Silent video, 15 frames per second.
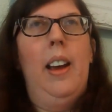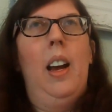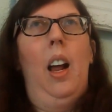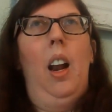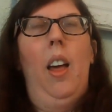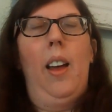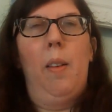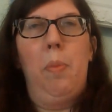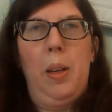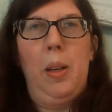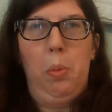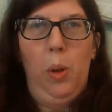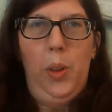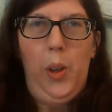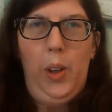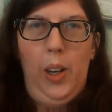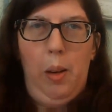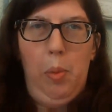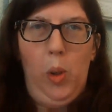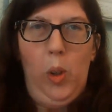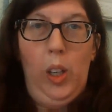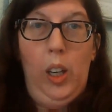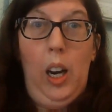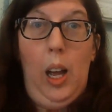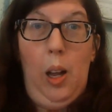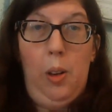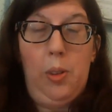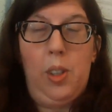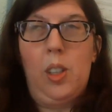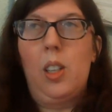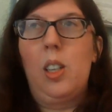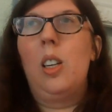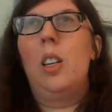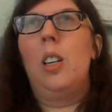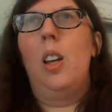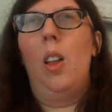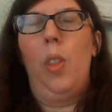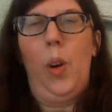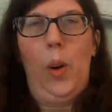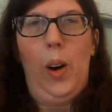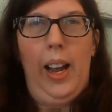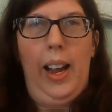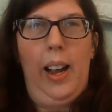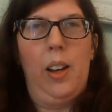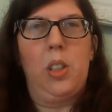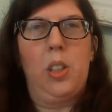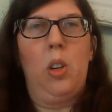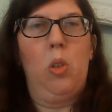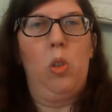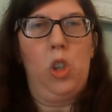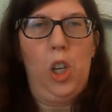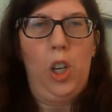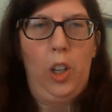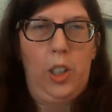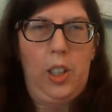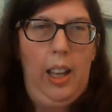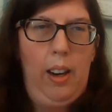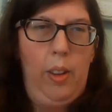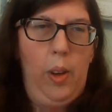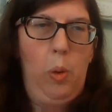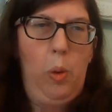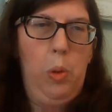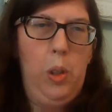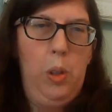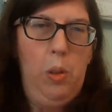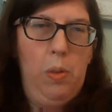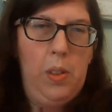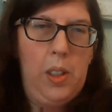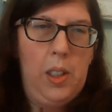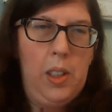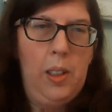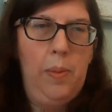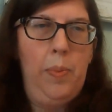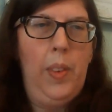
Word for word: a lot of people in their neighborhood lost their house, huge chunks out of their roofs.